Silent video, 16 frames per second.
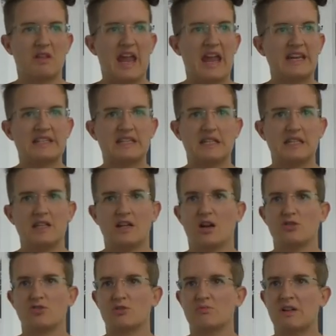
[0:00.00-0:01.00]
80,
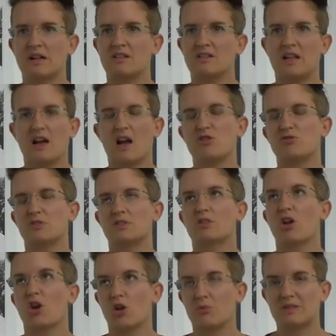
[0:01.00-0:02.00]
100, mile, 100
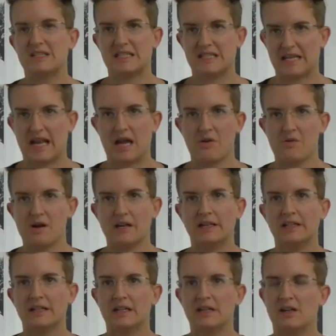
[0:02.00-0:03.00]
kilometers an hour
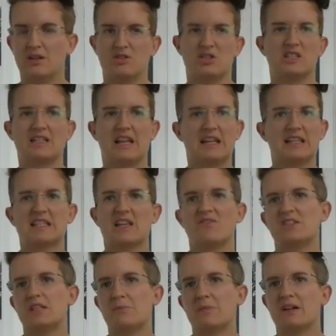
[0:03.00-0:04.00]
which is like
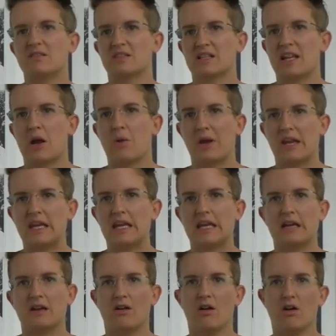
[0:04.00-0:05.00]
70 miles an hour
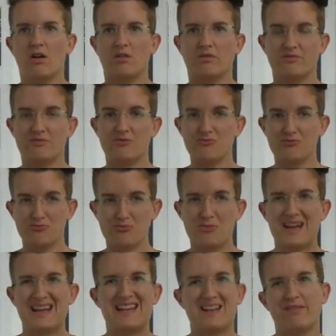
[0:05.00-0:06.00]
here, of
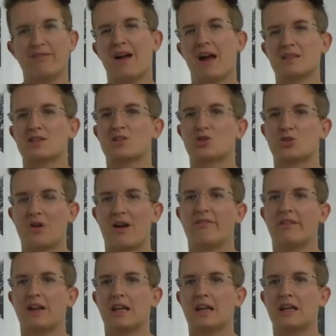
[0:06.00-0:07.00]
really fast
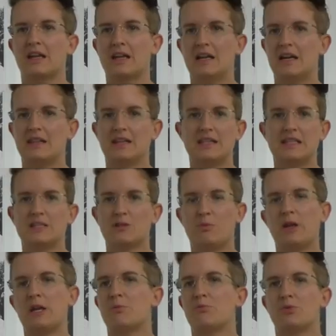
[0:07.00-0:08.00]
traffic. And these are
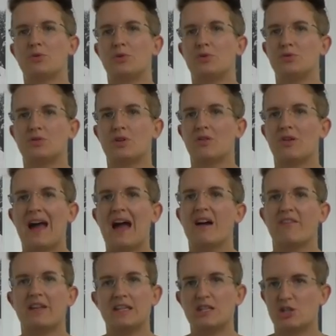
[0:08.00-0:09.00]
people who don't
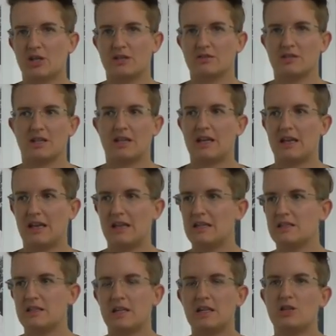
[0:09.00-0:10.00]
have any shelter. They're
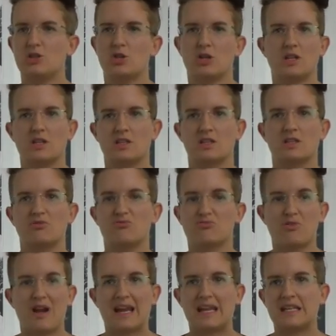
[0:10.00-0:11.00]
in t shirts,
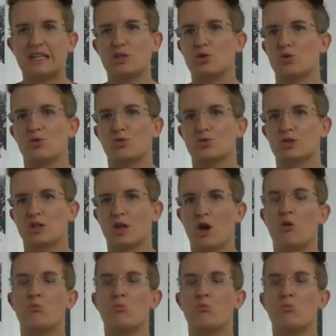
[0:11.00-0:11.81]
raggedy shorts,